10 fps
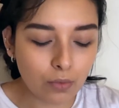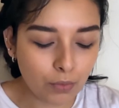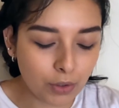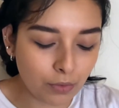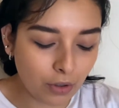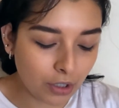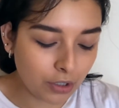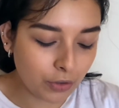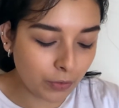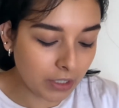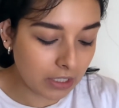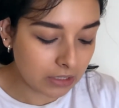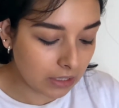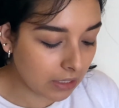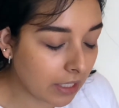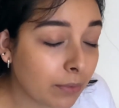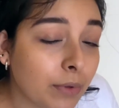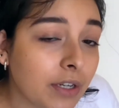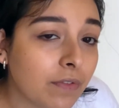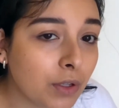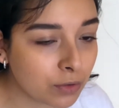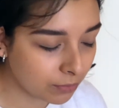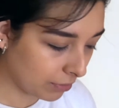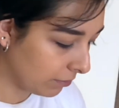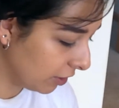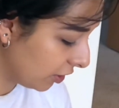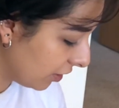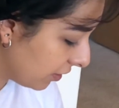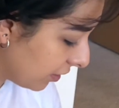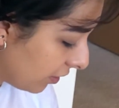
we are going to get rid of those blemishes.